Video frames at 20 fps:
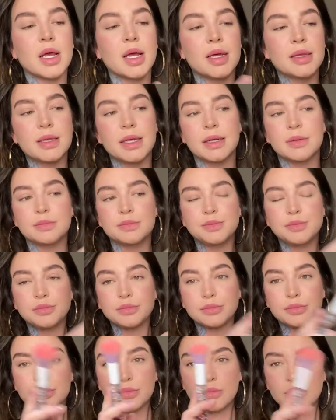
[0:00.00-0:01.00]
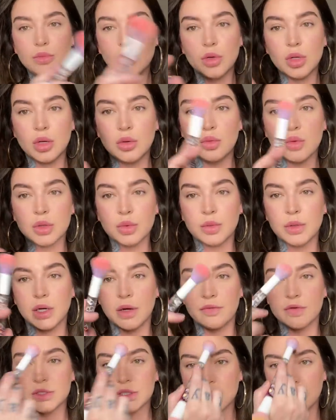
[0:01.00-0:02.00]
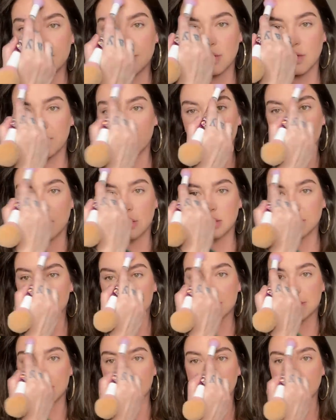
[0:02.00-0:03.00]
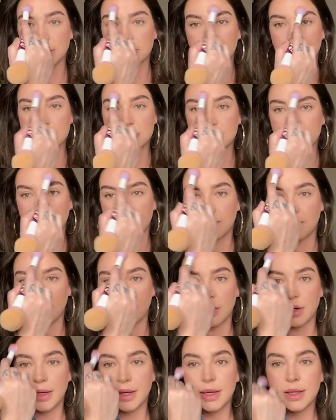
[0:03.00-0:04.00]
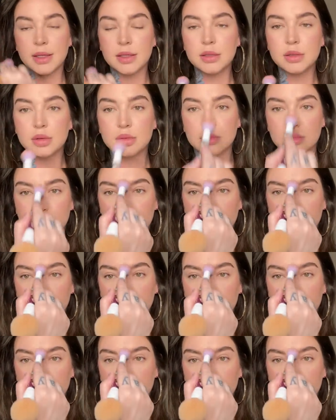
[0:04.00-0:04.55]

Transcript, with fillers: And then with whatever's left over, I'll just like dust my forehead